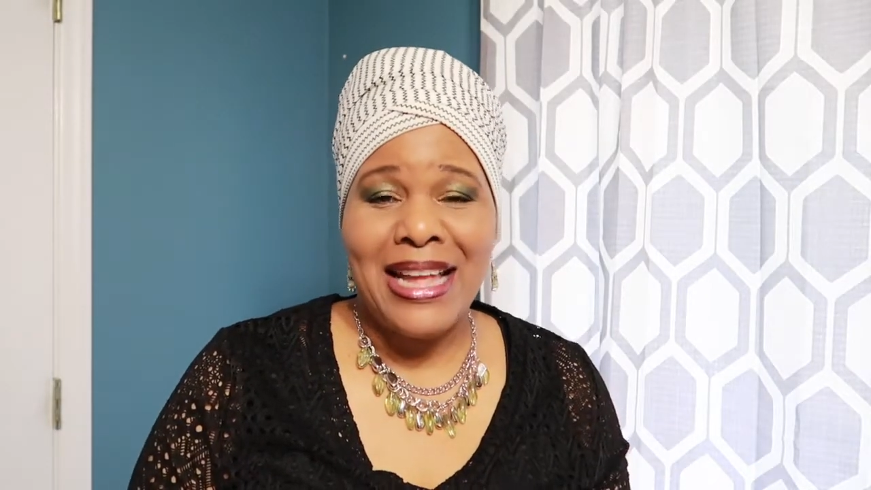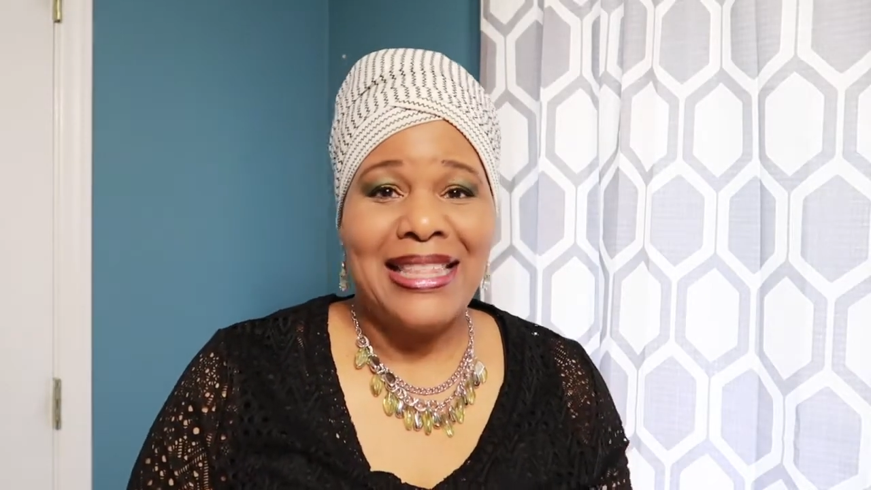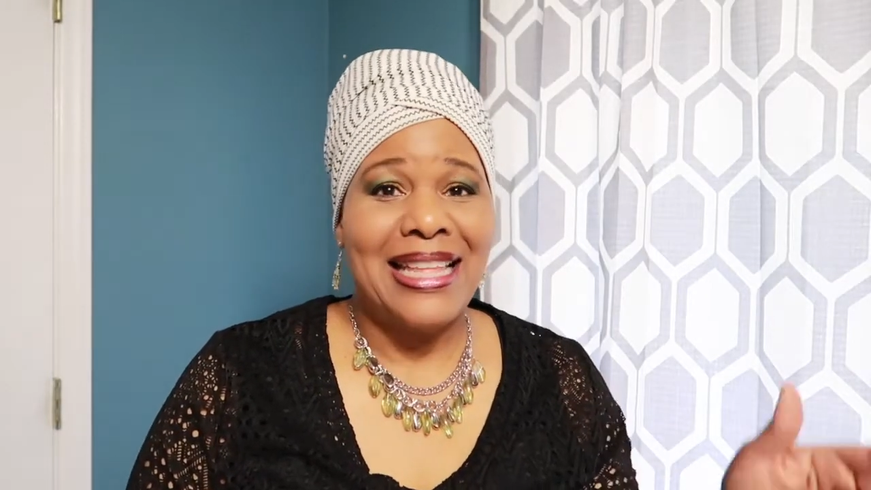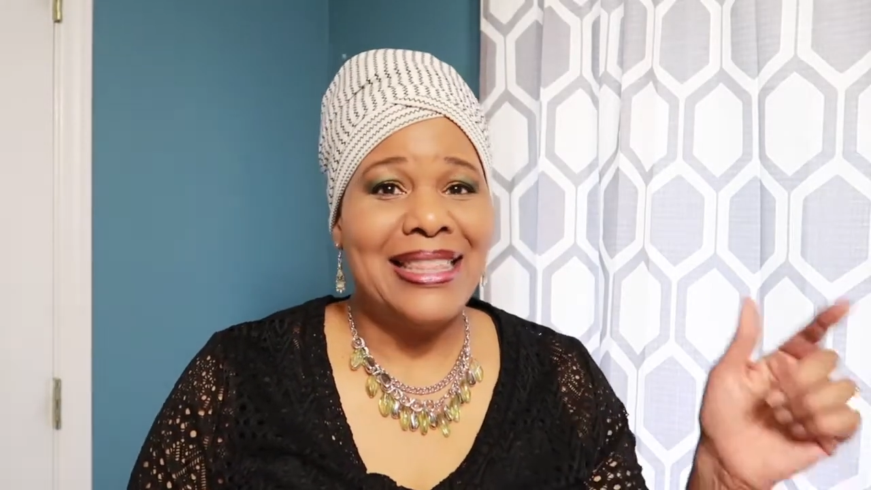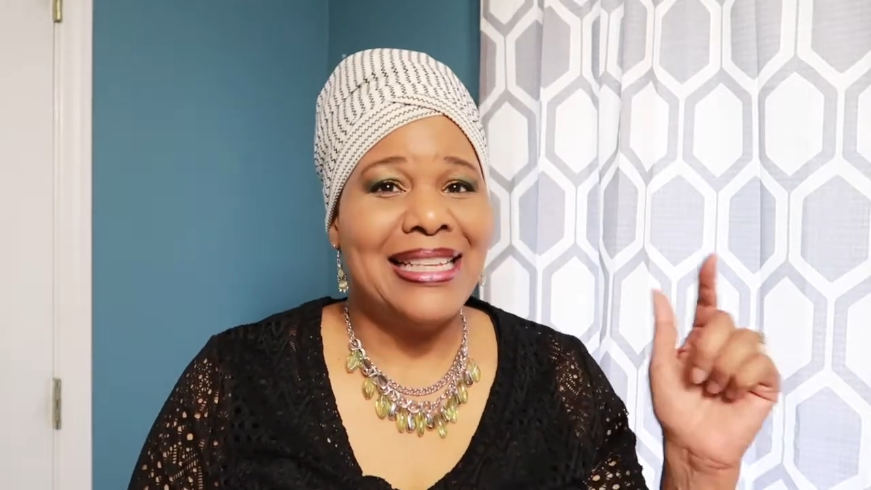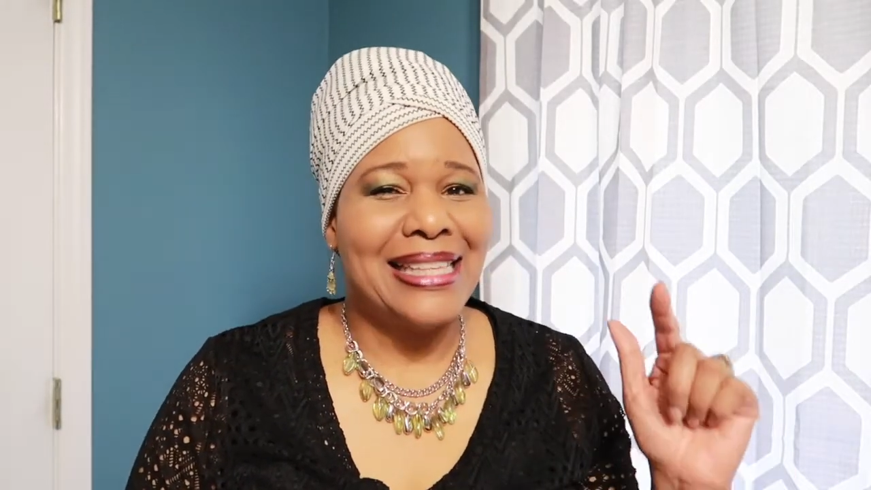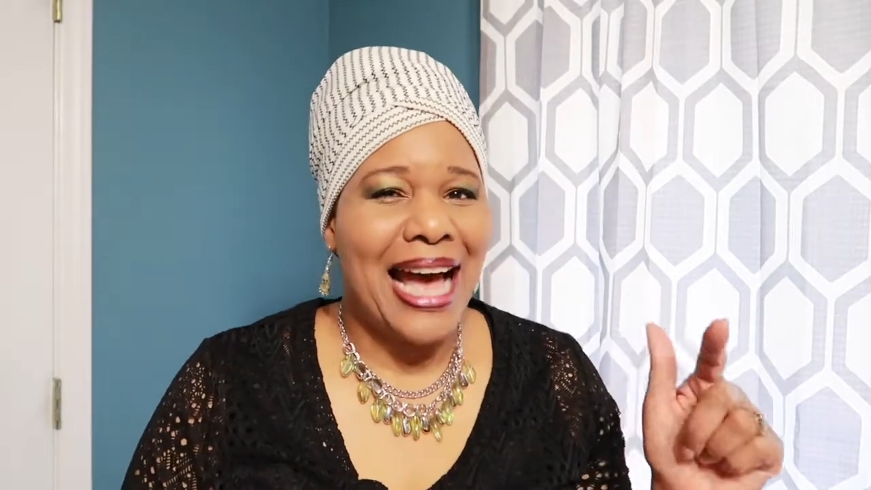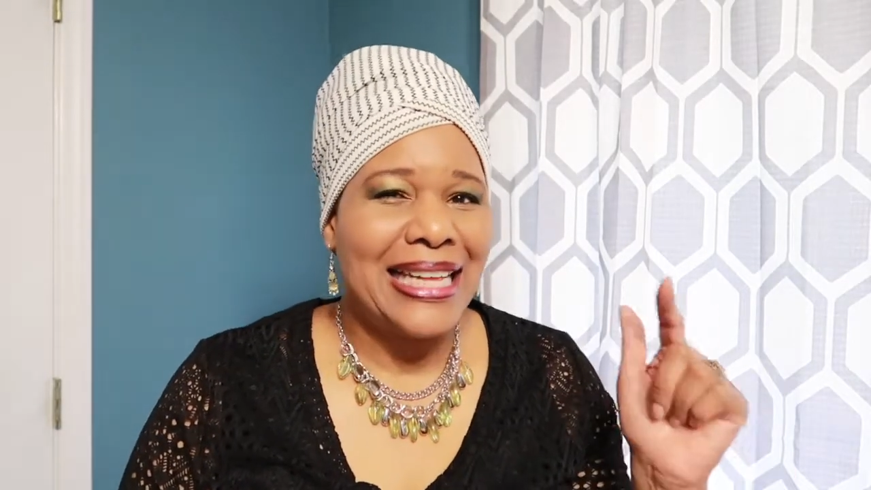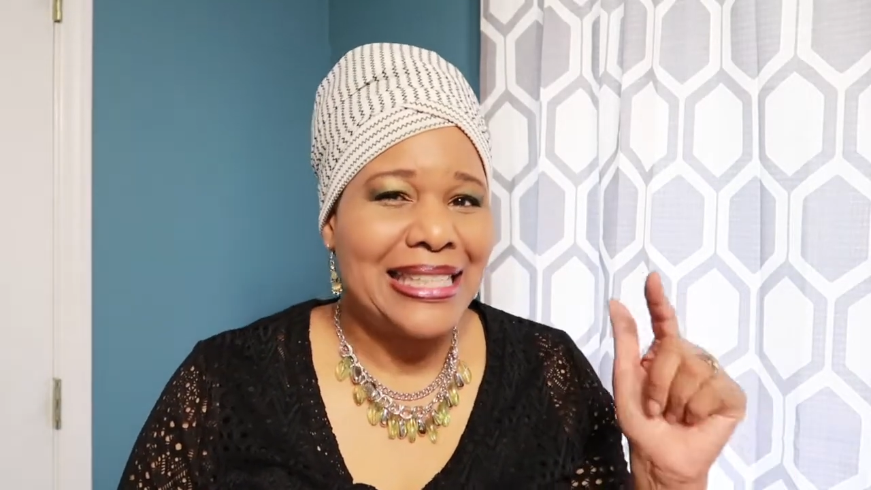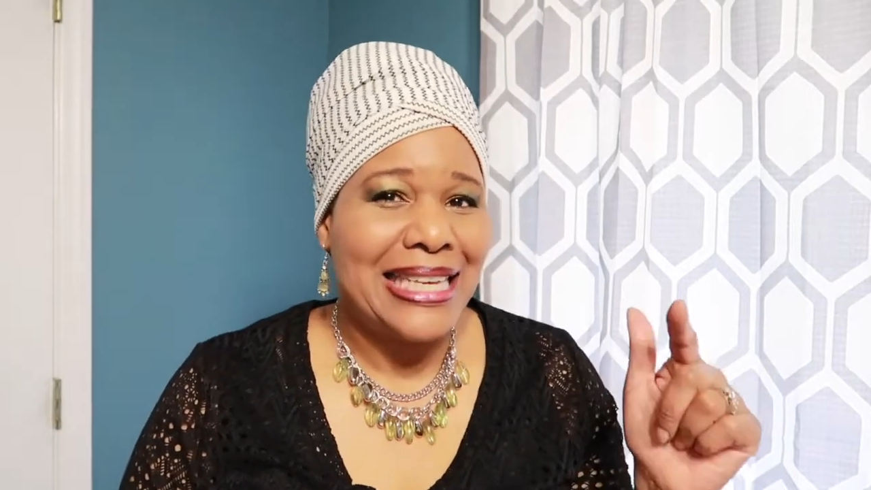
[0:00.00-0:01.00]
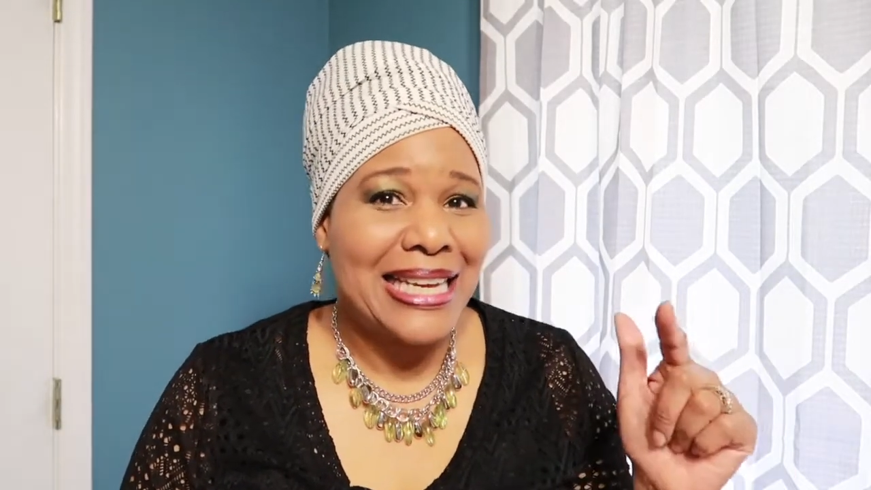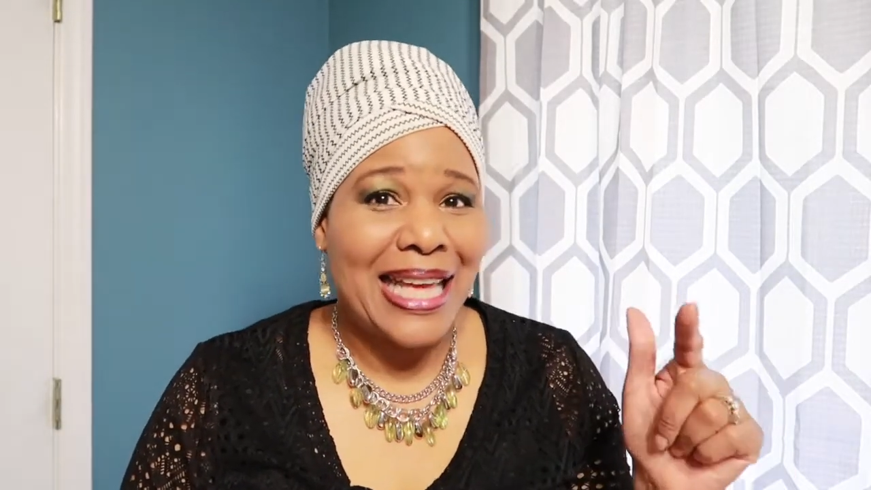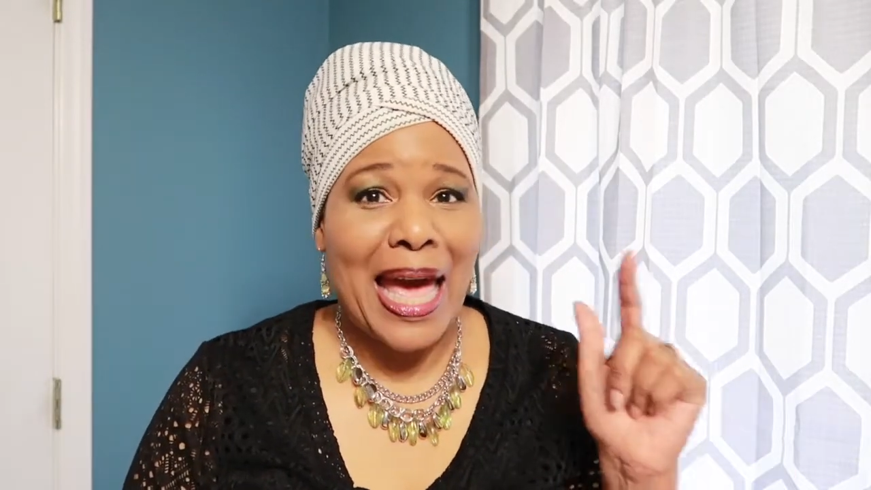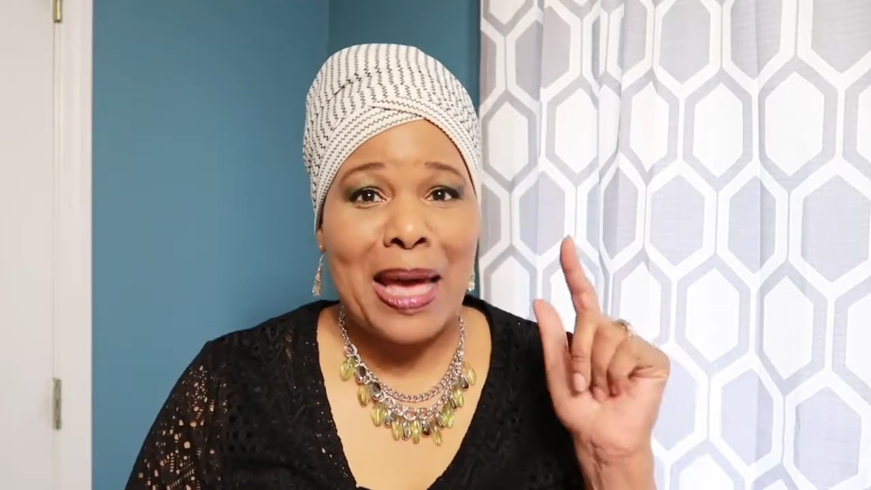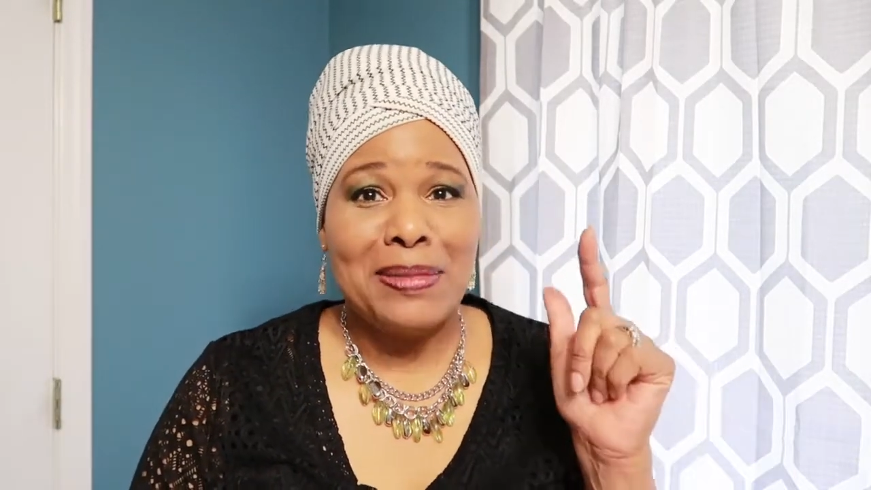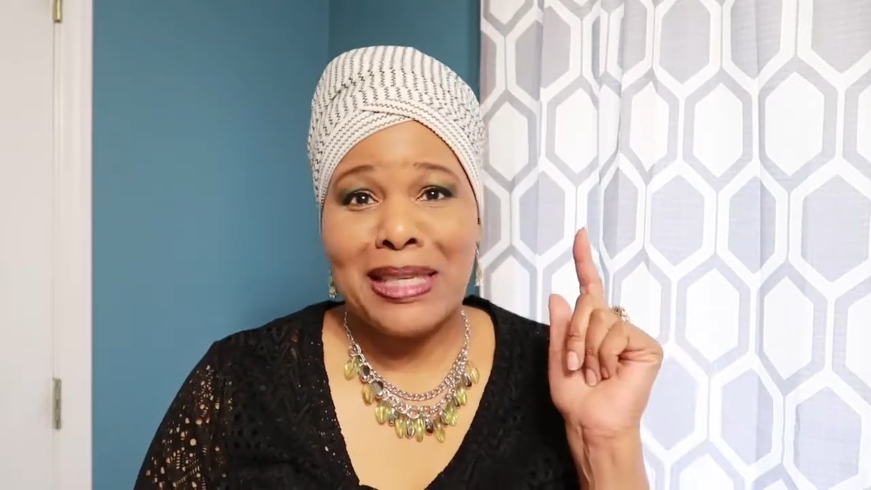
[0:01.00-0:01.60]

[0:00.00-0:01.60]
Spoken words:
that this idea came